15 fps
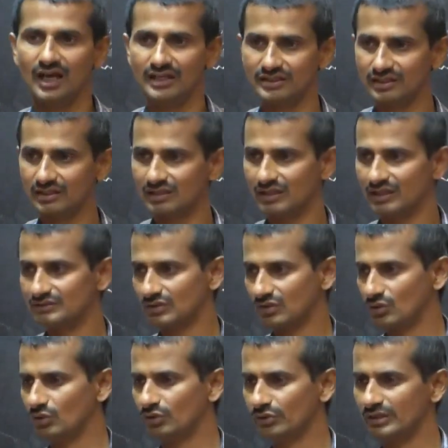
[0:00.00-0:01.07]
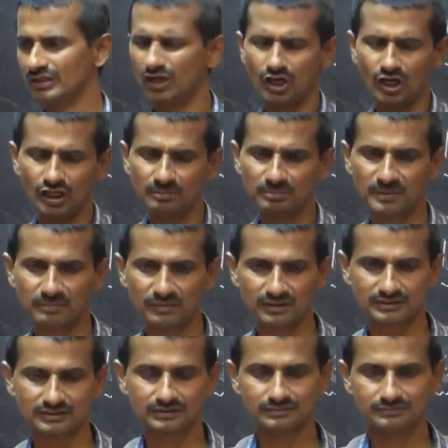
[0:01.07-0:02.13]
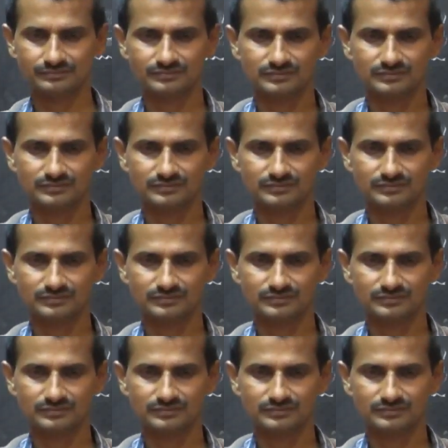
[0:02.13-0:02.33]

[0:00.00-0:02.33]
higher class or lower class, all peoples,